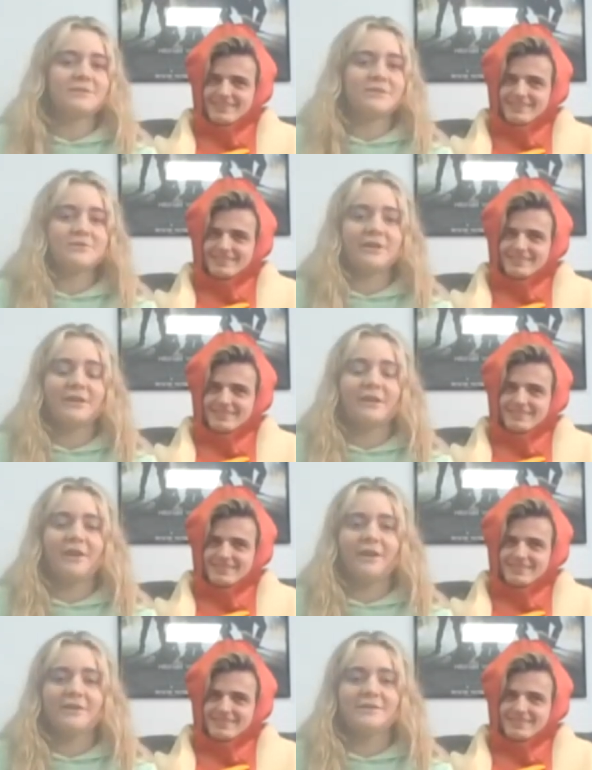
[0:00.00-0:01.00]
Speaker 1: she's trying to
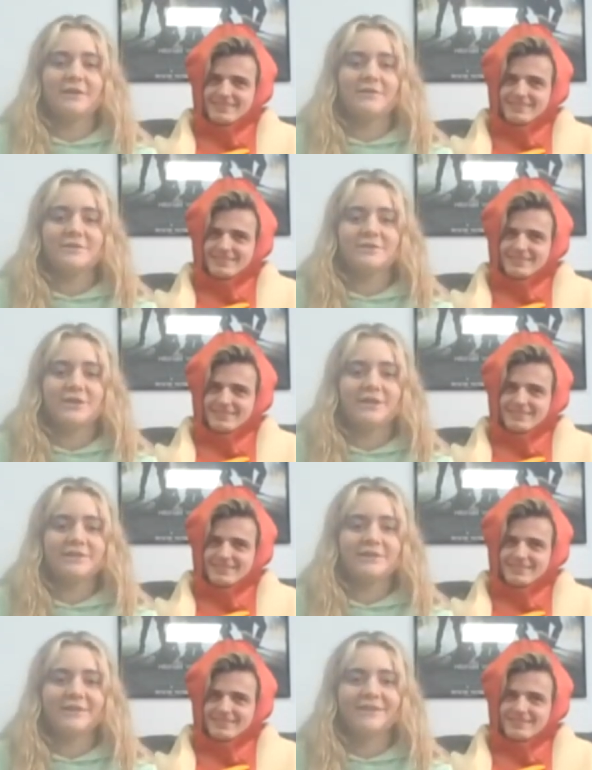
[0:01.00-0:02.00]
learn it herself so she can
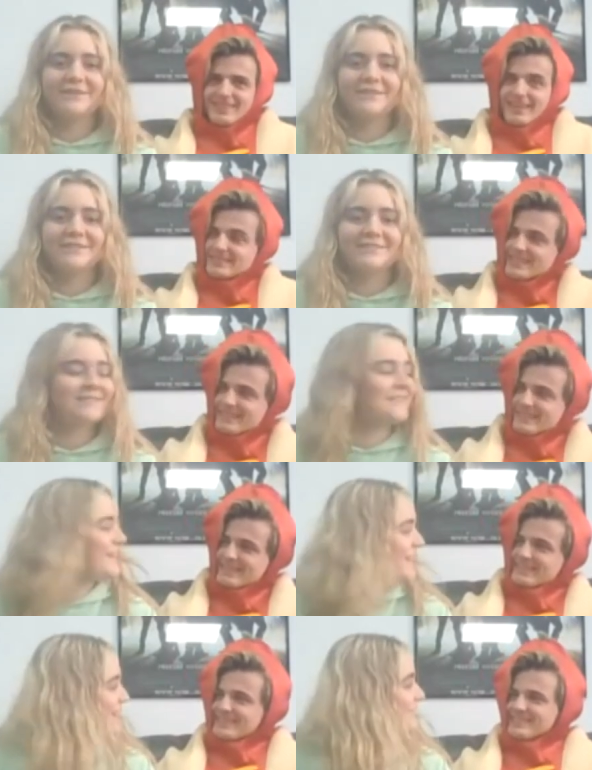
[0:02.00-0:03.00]
do it. Is she?
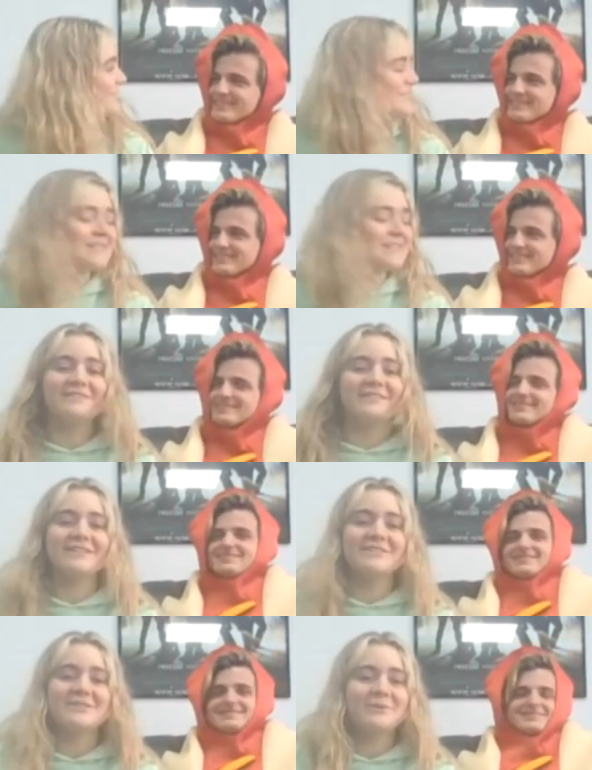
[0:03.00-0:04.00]
Yeah. She loves
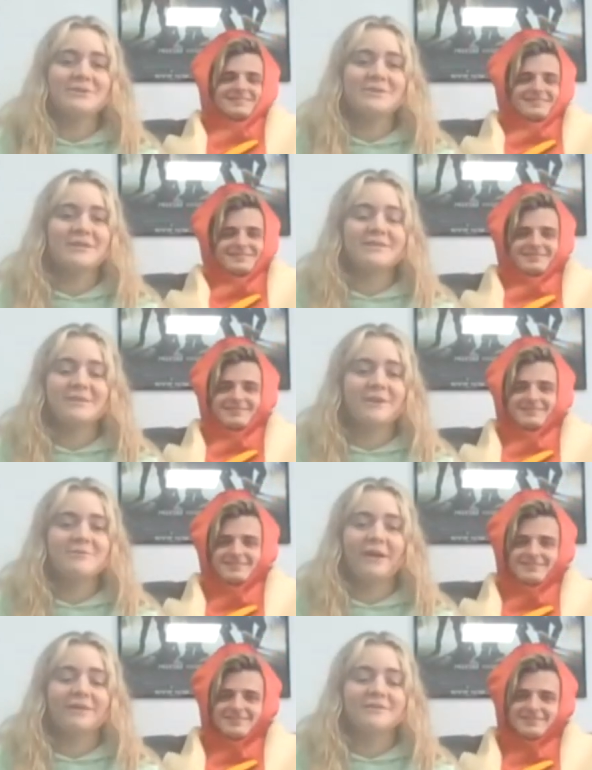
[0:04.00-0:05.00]
it. She watches it so
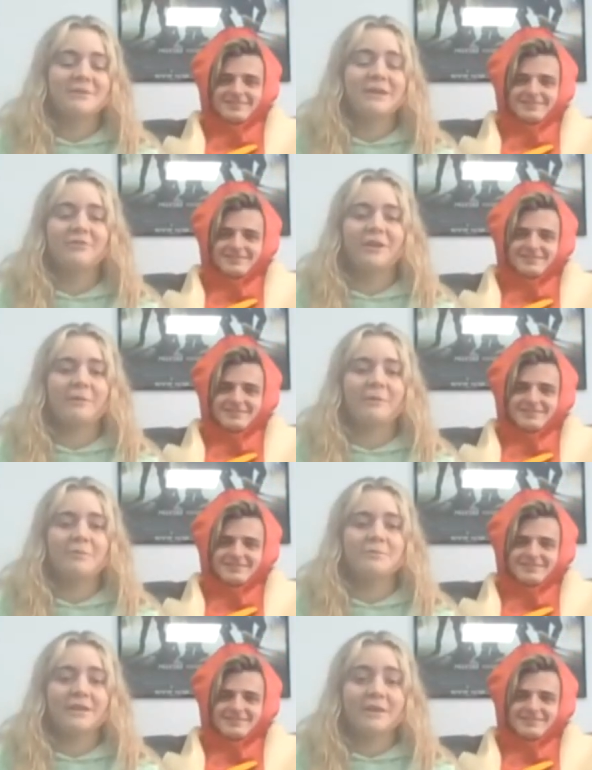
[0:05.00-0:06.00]
much. Whenever I come home,
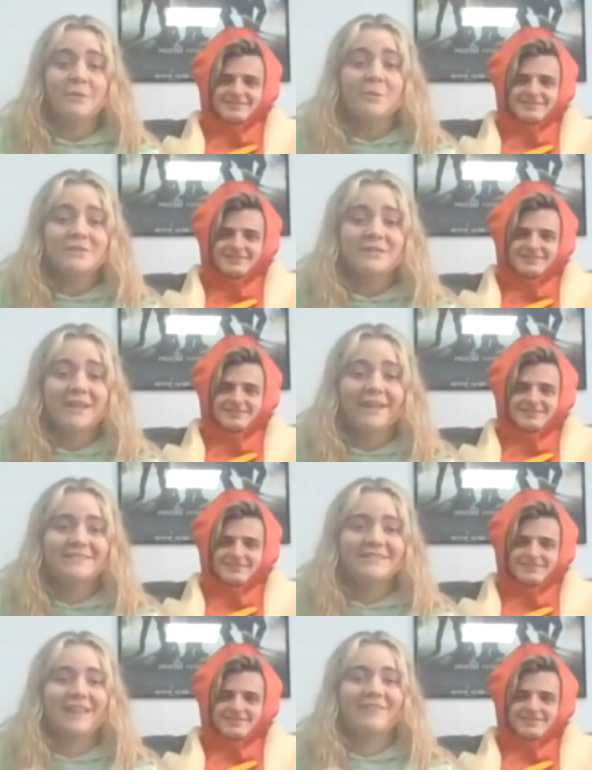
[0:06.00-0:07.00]
she's like, "Can we watch it again
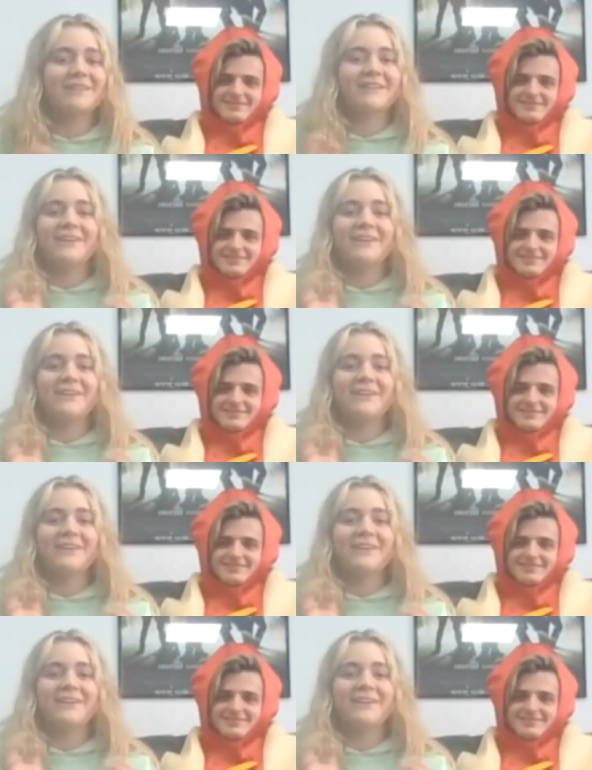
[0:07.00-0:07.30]
together?" I'm like,